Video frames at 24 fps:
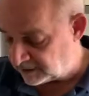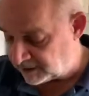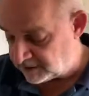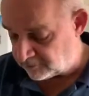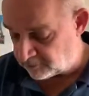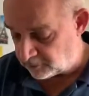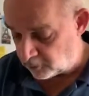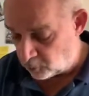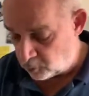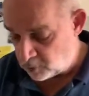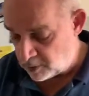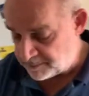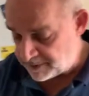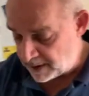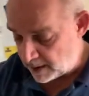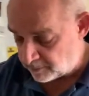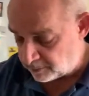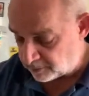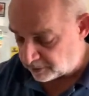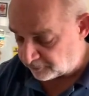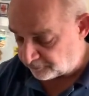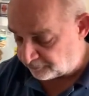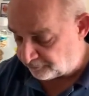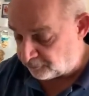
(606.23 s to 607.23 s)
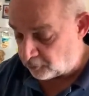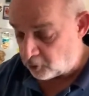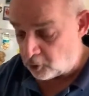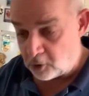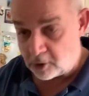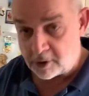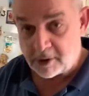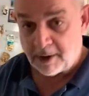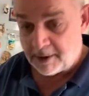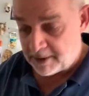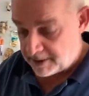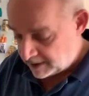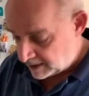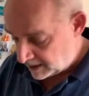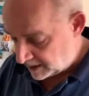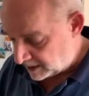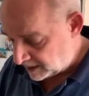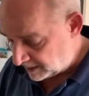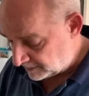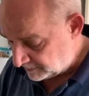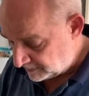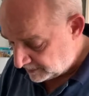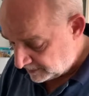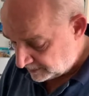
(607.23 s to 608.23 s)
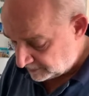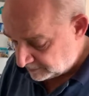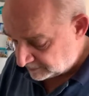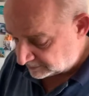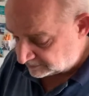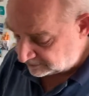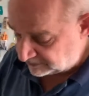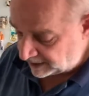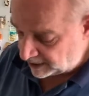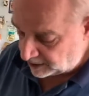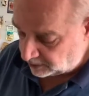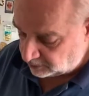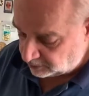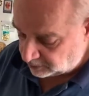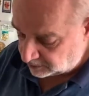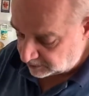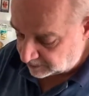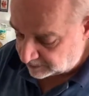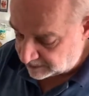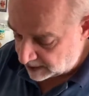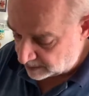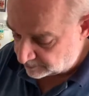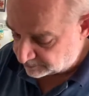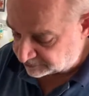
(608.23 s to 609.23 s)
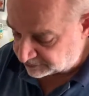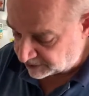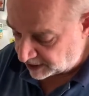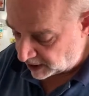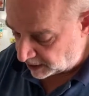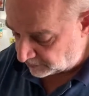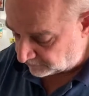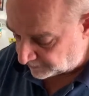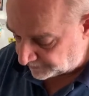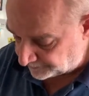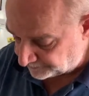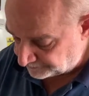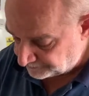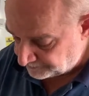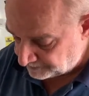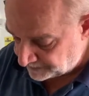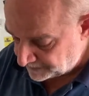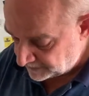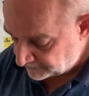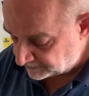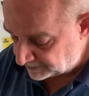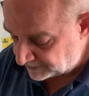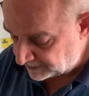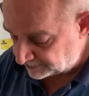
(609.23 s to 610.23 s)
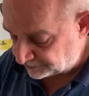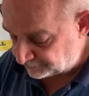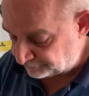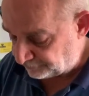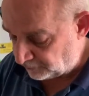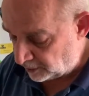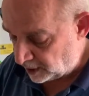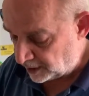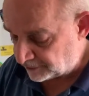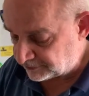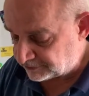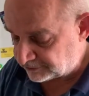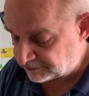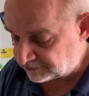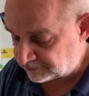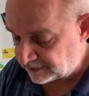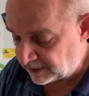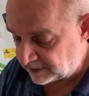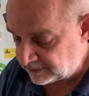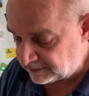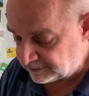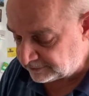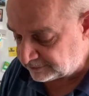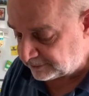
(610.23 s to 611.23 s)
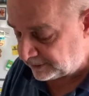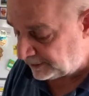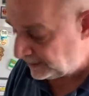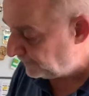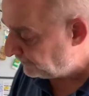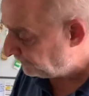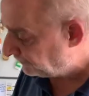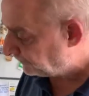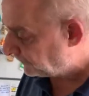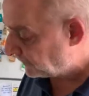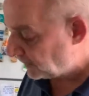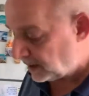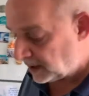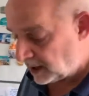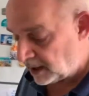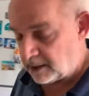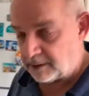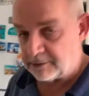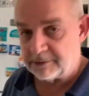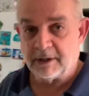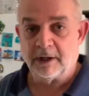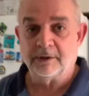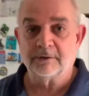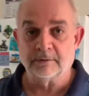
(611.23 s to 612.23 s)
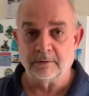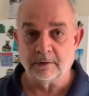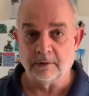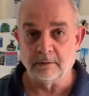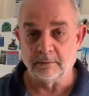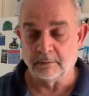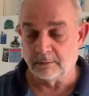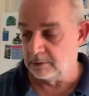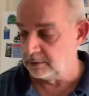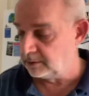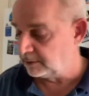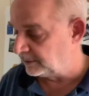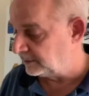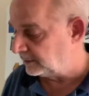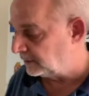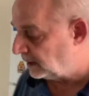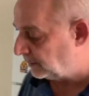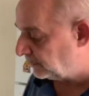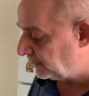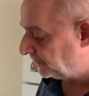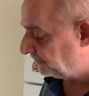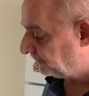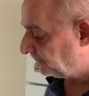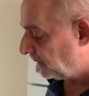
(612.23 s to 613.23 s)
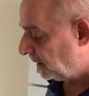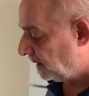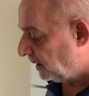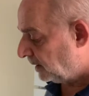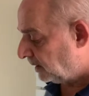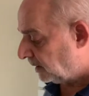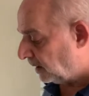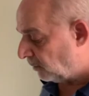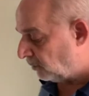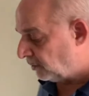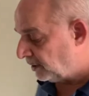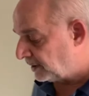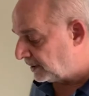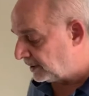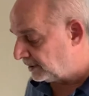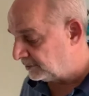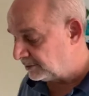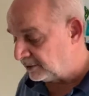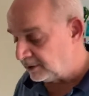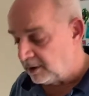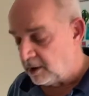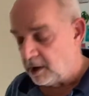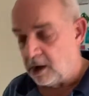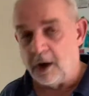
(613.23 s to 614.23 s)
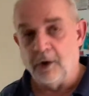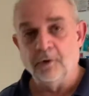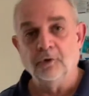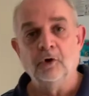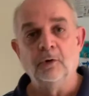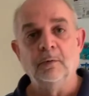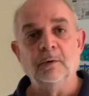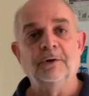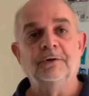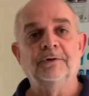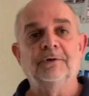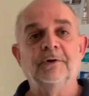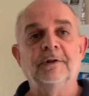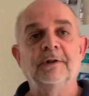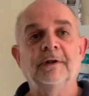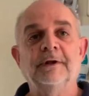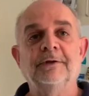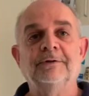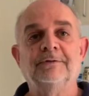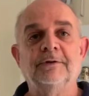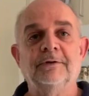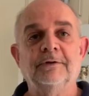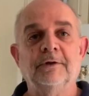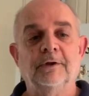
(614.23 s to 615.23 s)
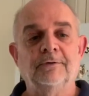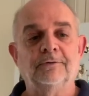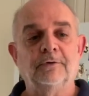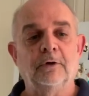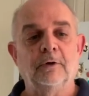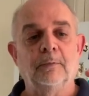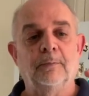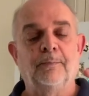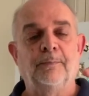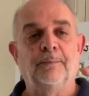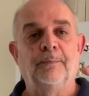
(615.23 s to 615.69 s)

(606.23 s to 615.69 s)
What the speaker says: it a whip up with a fork, and it's taken all the lumps out of it. So that's fine, just as that is there, and it's actually really yummy. Now what I'm going to do, I'd normally do these in those little